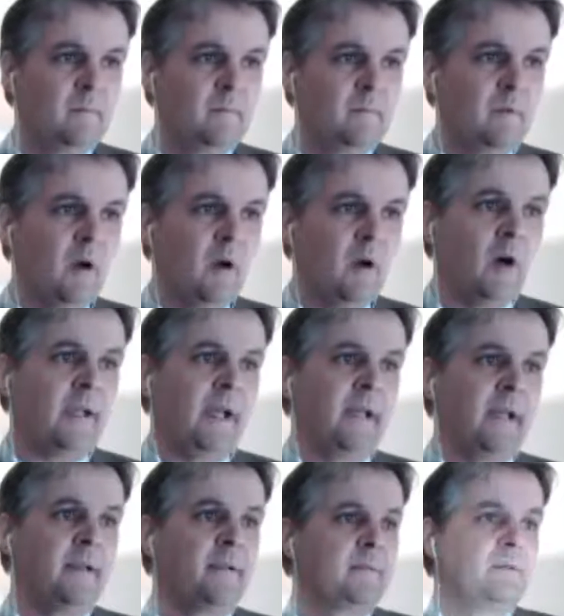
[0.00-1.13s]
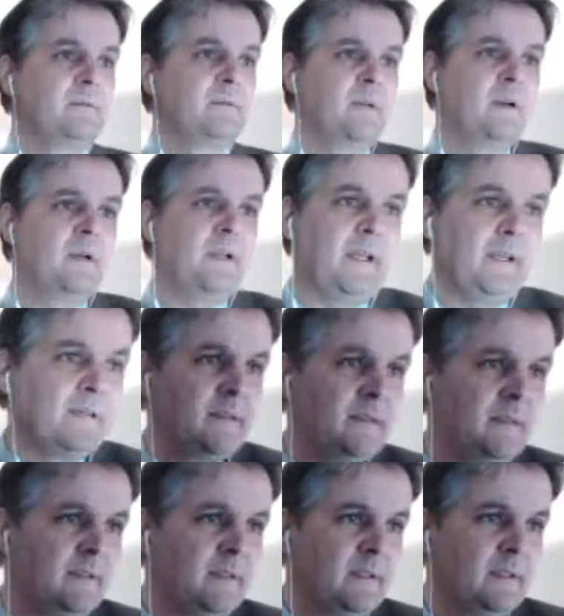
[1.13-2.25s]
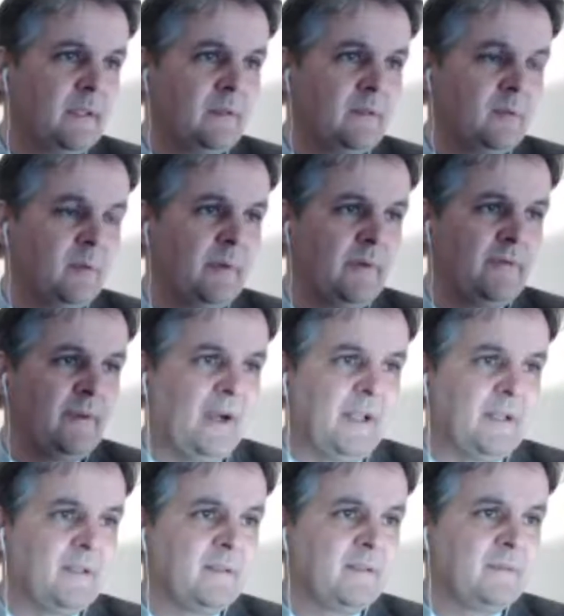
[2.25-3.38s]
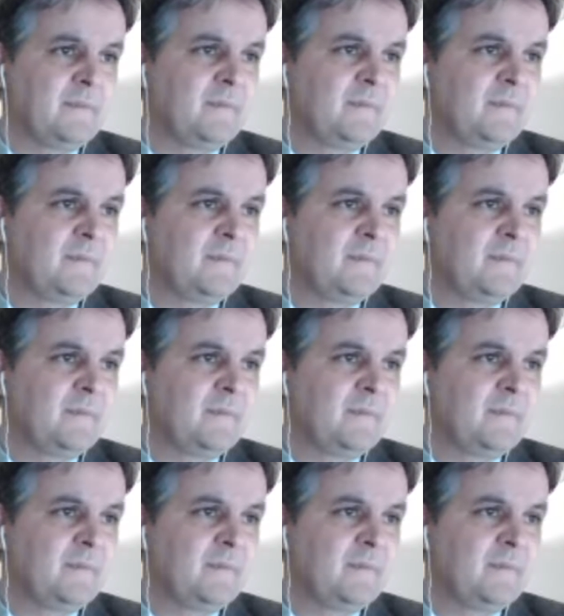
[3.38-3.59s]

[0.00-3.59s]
Okay, okay, that will be fine.